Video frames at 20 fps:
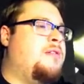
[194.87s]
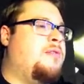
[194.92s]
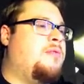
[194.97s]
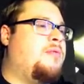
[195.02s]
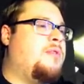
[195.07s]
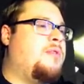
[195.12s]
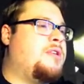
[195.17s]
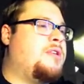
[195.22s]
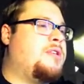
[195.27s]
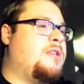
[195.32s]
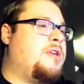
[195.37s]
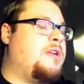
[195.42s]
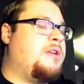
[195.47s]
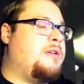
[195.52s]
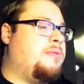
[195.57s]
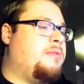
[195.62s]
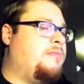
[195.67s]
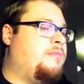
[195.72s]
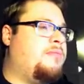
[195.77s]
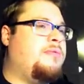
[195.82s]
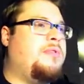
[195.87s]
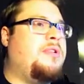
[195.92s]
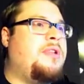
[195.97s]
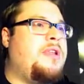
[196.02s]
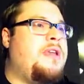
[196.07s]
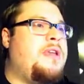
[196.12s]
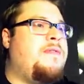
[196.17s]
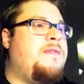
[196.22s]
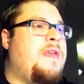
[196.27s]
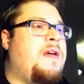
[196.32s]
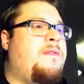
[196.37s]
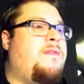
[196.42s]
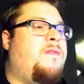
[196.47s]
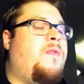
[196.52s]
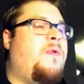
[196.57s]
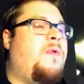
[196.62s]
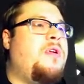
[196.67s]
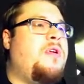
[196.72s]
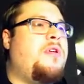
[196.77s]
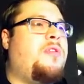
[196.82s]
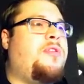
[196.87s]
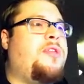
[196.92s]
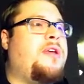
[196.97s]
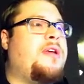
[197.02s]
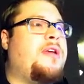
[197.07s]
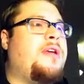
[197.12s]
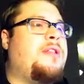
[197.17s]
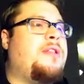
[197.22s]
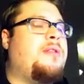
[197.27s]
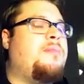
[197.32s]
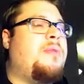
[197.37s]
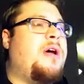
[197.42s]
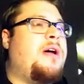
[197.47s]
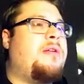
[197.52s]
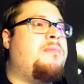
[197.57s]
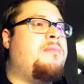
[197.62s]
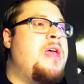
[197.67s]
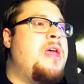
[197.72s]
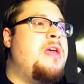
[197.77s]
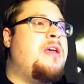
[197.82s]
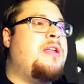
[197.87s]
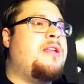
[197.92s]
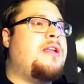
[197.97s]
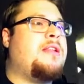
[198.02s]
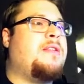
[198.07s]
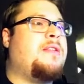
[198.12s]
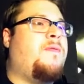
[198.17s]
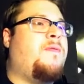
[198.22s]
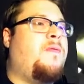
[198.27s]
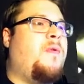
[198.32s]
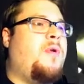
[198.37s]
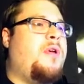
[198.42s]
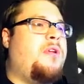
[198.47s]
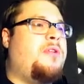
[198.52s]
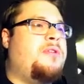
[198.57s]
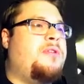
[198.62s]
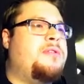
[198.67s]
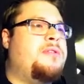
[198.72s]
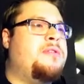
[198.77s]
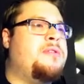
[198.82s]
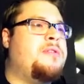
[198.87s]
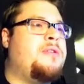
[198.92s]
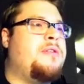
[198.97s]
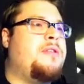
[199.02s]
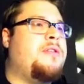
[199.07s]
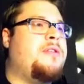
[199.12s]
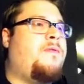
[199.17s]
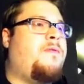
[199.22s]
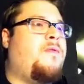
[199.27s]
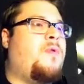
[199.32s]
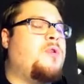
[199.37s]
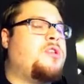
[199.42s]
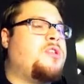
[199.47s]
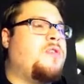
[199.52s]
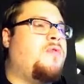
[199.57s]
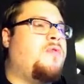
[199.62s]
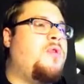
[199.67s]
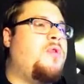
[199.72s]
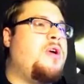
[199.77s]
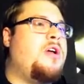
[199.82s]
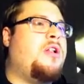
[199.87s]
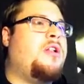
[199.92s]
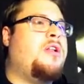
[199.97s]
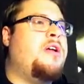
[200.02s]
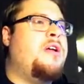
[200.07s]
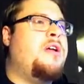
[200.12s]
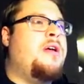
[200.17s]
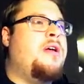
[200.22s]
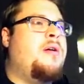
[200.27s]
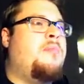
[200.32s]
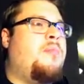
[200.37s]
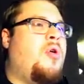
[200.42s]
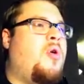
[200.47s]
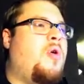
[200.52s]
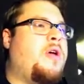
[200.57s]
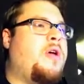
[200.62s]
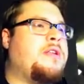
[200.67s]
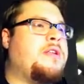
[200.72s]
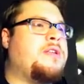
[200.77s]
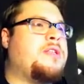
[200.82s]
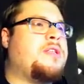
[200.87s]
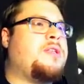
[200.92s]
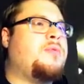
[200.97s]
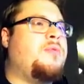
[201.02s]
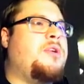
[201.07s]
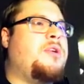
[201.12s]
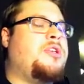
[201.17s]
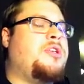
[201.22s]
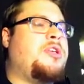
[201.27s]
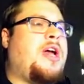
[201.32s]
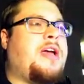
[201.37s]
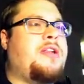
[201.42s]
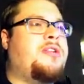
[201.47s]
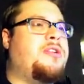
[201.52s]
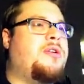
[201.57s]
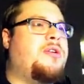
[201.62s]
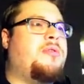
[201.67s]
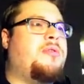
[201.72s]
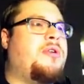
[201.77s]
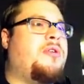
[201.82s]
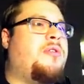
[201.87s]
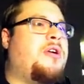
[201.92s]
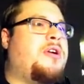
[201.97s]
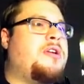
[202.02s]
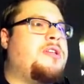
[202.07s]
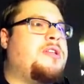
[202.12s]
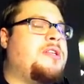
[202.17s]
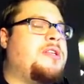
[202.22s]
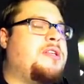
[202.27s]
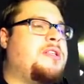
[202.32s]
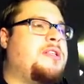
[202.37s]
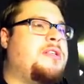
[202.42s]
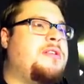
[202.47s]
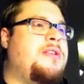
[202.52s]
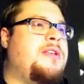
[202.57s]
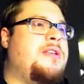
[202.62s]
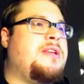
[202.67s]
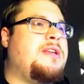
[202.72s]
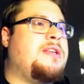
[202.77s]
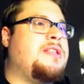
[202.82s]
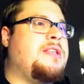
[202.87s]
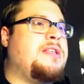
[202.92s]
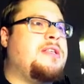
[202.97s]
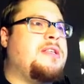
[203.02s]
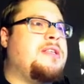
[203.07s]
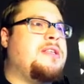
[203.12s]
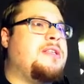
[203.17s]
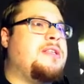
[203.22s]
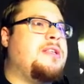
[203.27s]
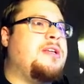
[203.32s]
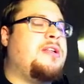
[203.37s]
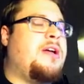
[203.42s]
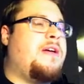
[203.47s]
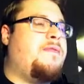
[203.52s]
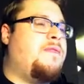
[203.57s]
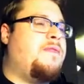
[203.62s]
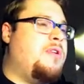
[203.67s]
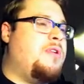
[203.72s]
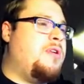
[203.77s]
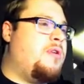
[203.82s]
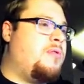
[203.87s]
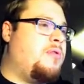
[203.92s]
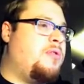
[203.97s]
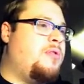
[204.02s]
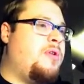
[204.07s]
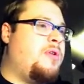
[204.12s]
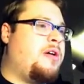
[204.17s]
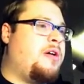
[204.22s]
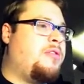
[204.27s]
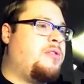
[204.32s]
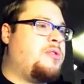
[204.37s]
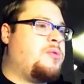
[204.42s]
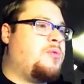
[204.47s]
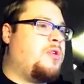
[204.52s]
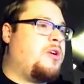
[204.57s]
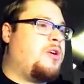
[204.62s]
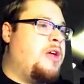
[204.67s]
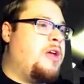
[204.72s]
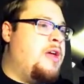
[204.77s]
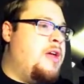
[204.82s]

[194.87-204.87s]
We're just gonna leave that foil thing at the bottom. Not the foil, the Force of Will points, which I don't know are in existence still. I have no clue how those work.